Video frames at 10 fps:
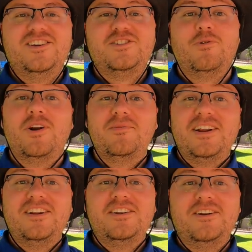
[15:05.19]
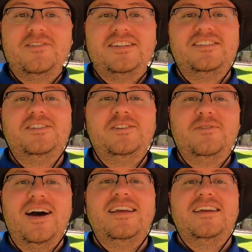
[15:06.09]
So what I'm gonna do is
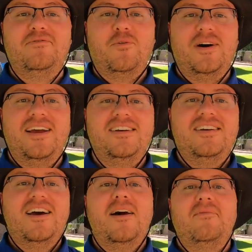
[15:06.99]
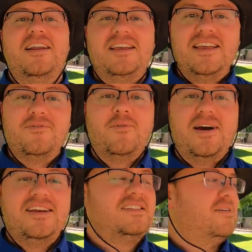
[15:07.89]
do a giveaway. I'm gonna give
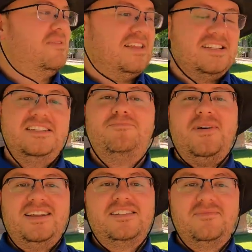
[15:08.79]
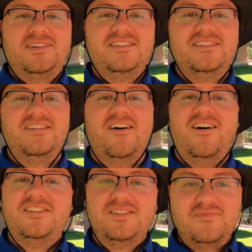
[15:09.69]
away some of these specimens and
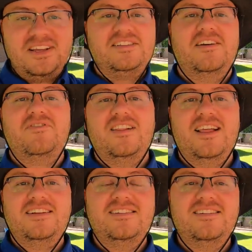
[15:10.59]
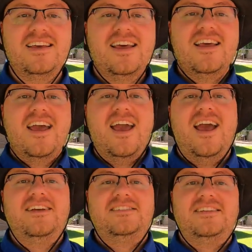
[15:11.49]
awesome things I've collected
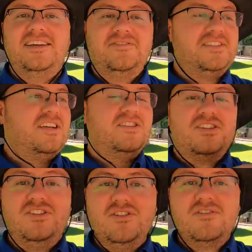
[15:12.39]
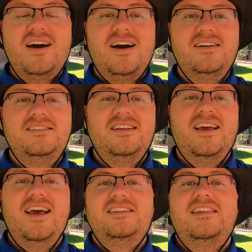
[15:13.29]
as gifts to you guys
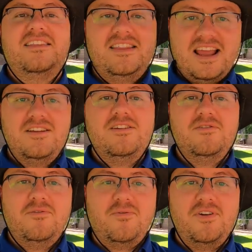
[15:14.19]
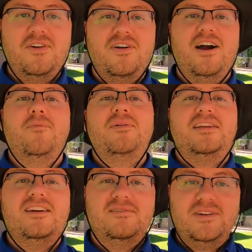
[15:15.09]
as a thank you for your help in
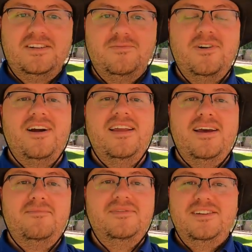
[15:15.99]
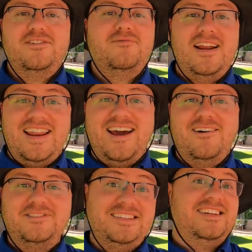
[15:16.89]
getting me to where I am right
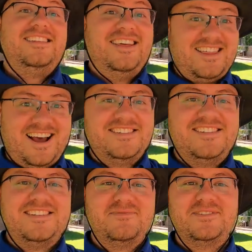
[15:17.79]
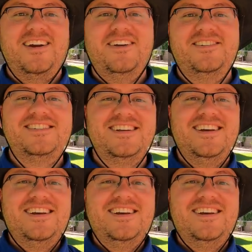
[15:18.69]
now to hit the thousand subscribers.